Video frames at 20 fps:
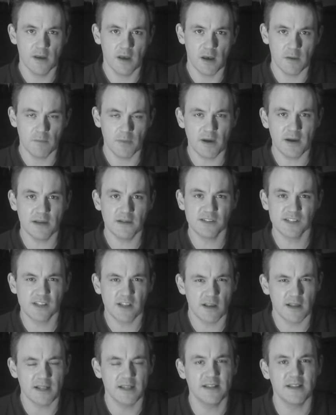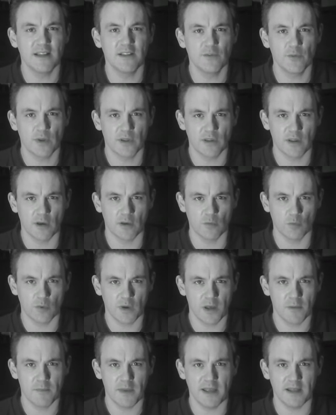And by sliding into a note, what
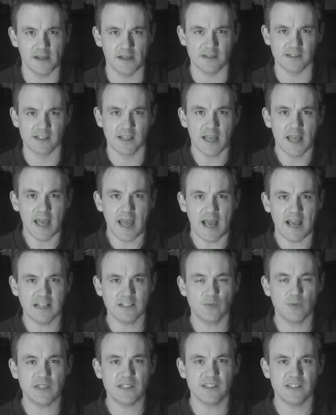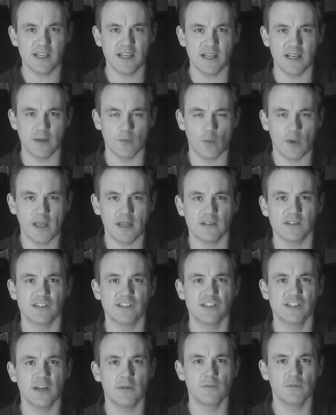I mean is, as we sing, we can
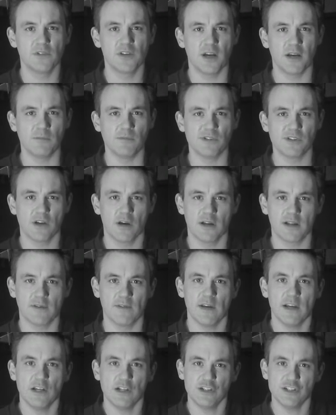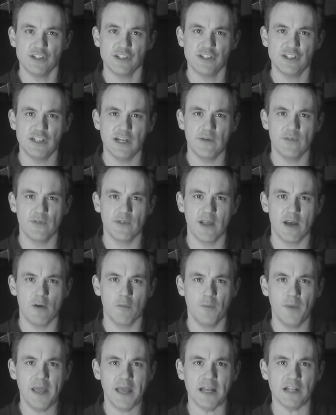sometimes kind of shift our
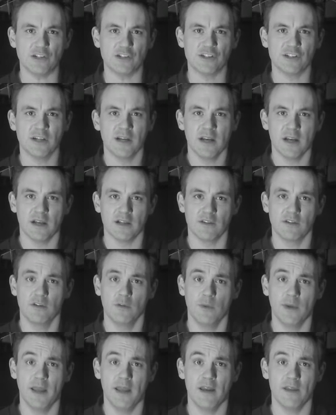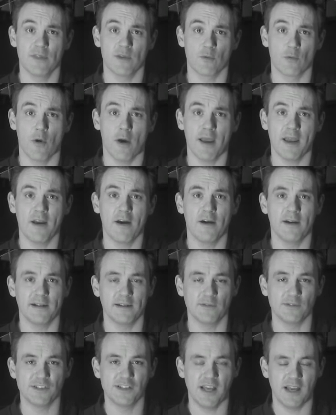pitch until we hit the right kind
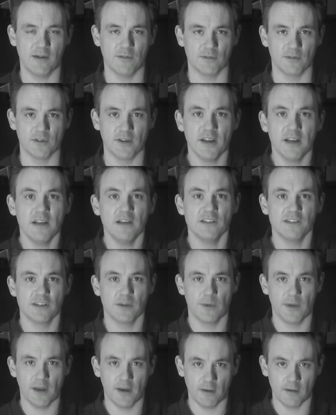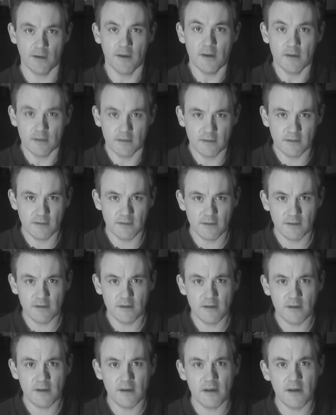of sound. So we go,
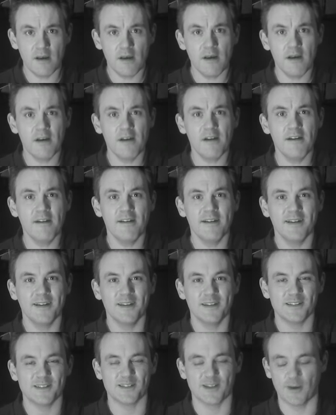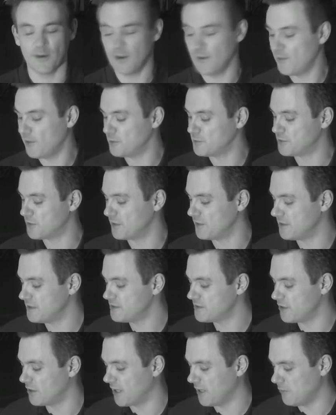ah. So if I was doing this
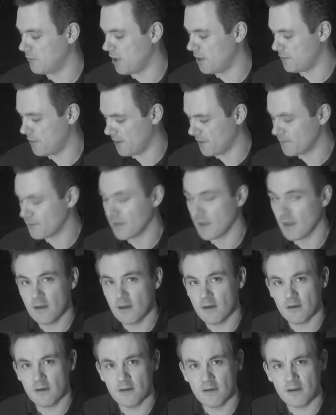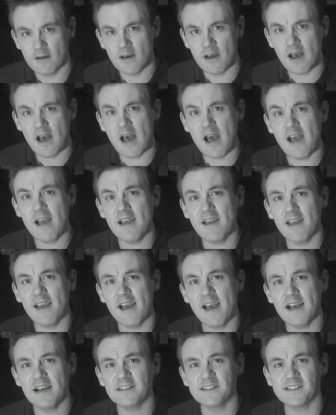song, it might be, I
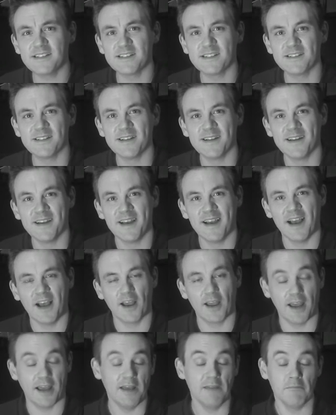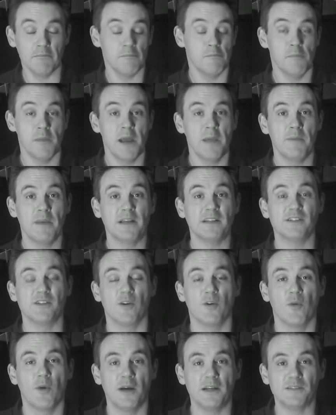guess. Okay, maybe it's
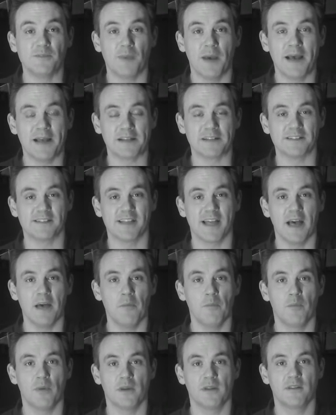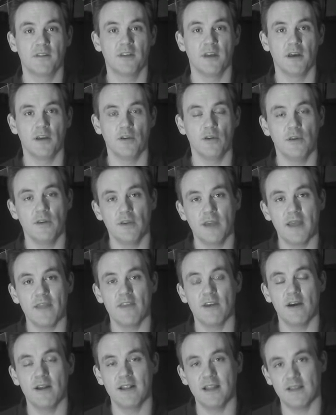not quite as bad as that, but you get
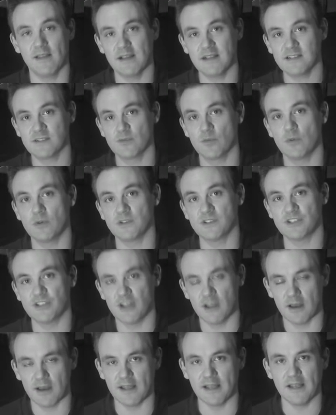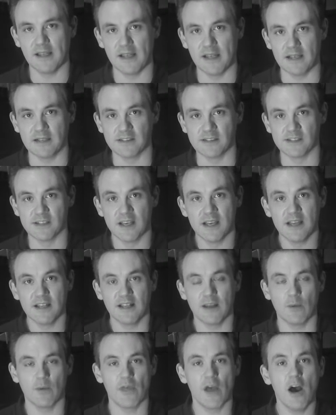the idea. That's what sliding is.
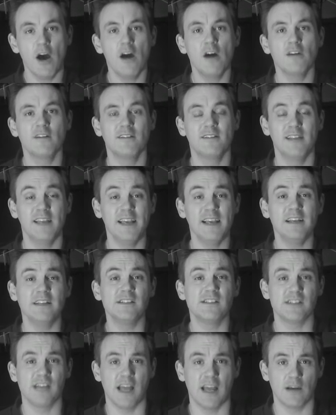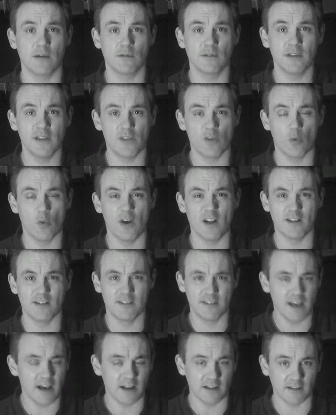Now with a hard D sound in the word
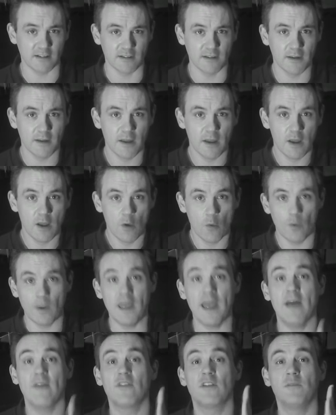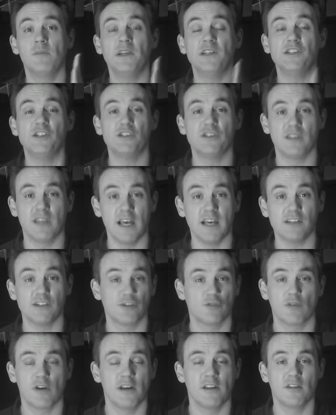done, we have to be there
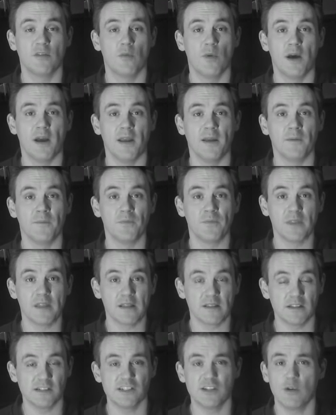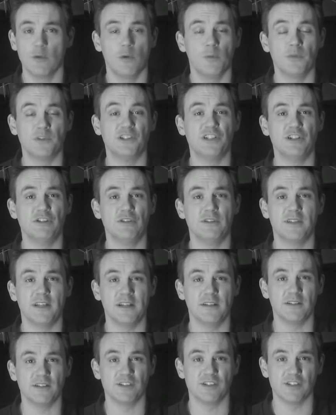straight away. There's no
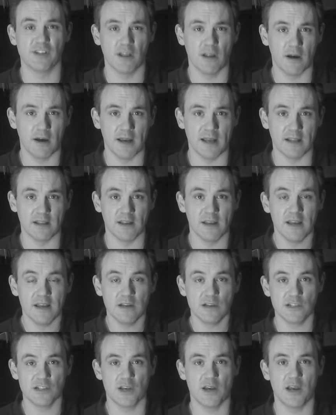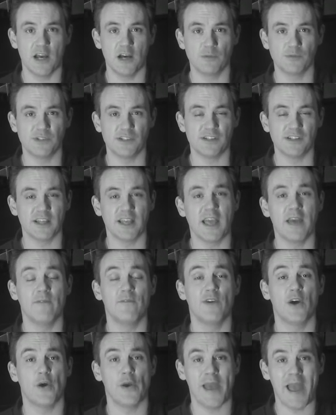opportunity to slide, so it helps us to get
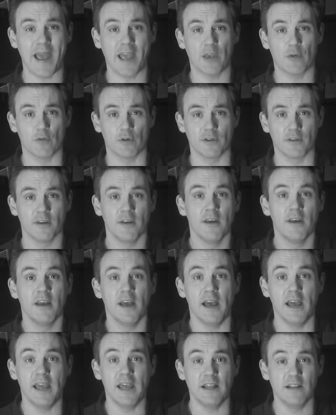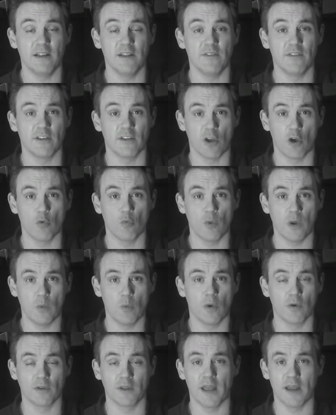very accurate at hitting the note we
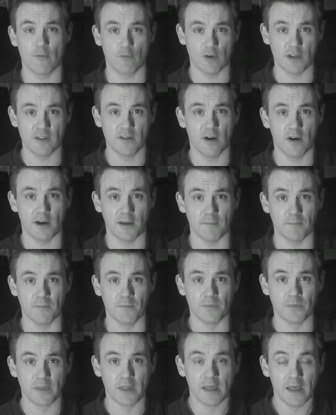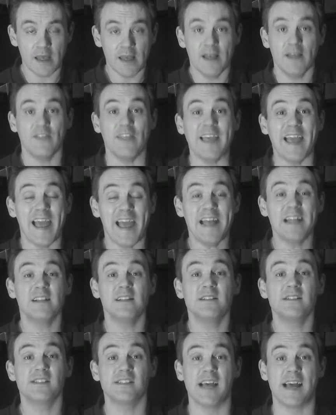want every time. The
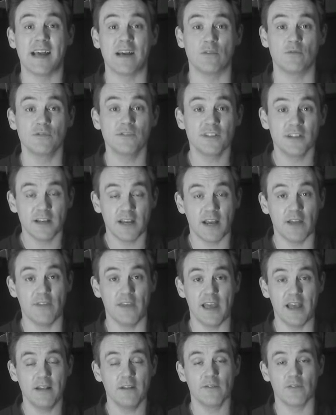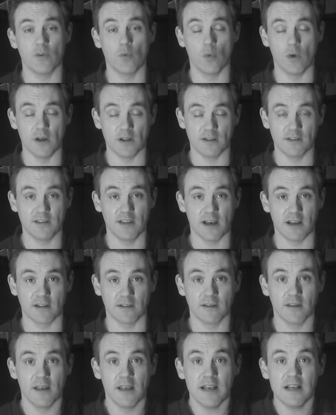end sound at the end of the word
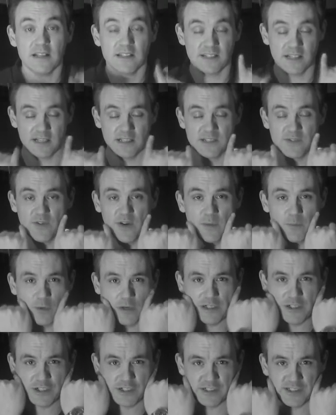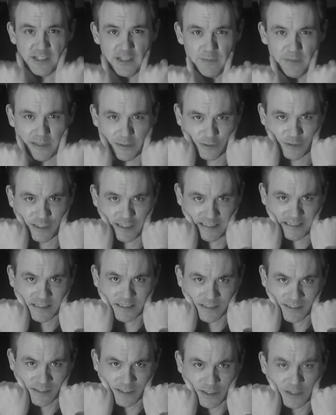done sends vibrations up our
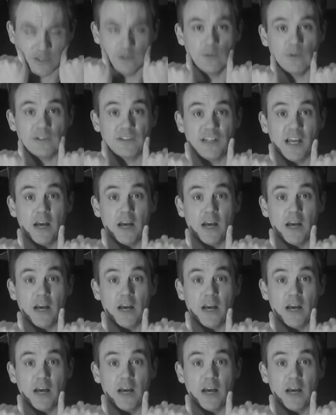cheeks, which